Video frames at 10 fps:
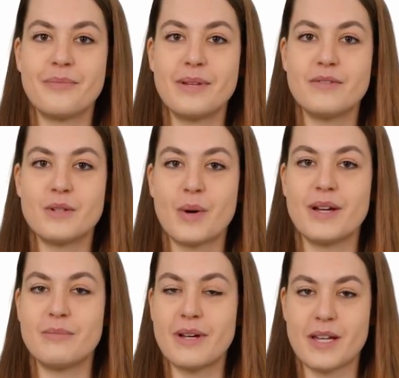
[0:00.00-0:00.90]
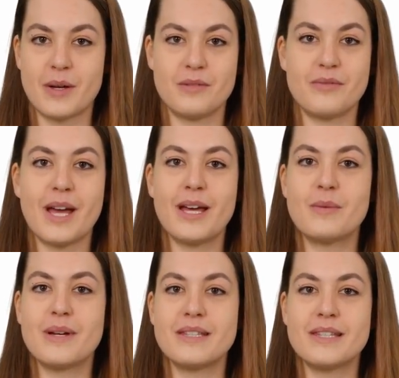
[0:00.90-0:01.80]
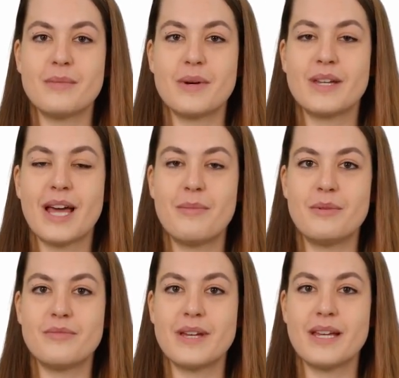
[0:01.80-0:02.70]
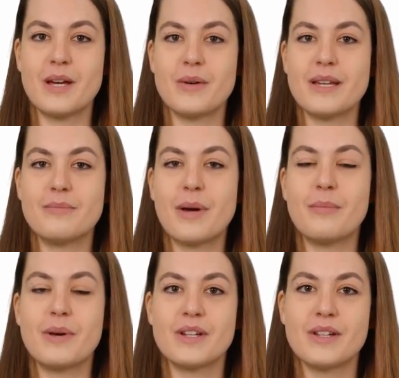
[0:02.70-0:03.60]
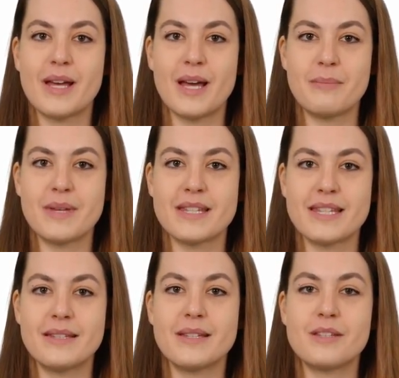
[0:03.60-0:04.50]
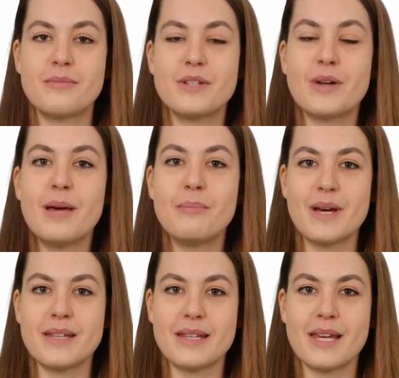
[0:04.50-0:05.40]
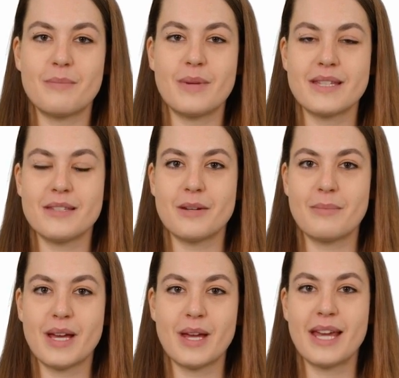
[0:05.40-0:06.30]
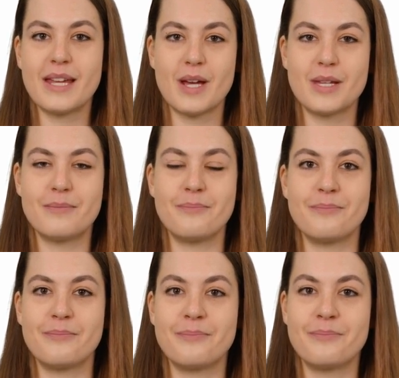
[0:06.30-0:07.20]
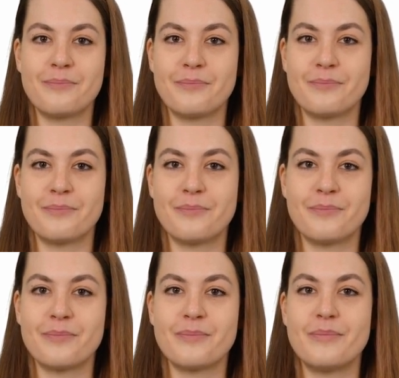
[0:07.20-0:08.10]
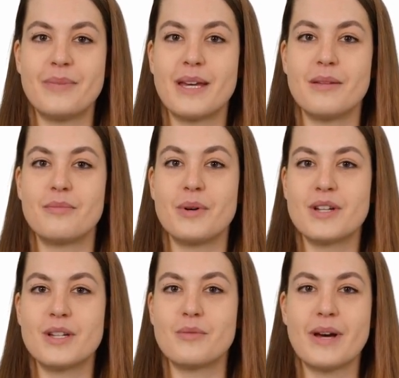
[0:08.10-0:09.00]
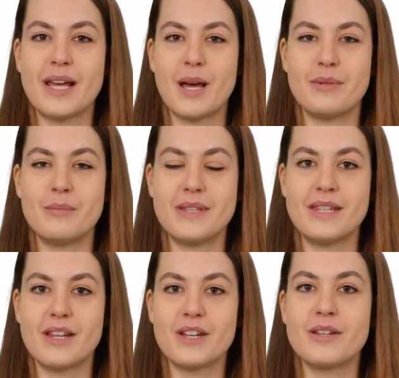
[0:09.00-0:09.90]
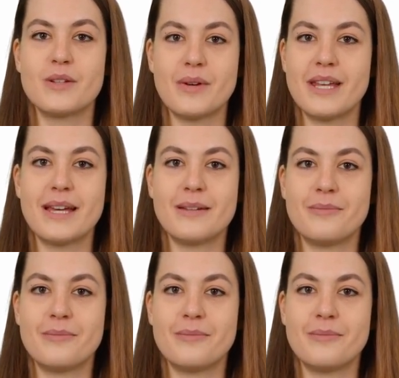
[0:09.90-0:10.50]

If you want to be notified when a similar type of video is published, please hit the subscribe button and press the bell icon. The Conversion Rate Optimization Toolkit.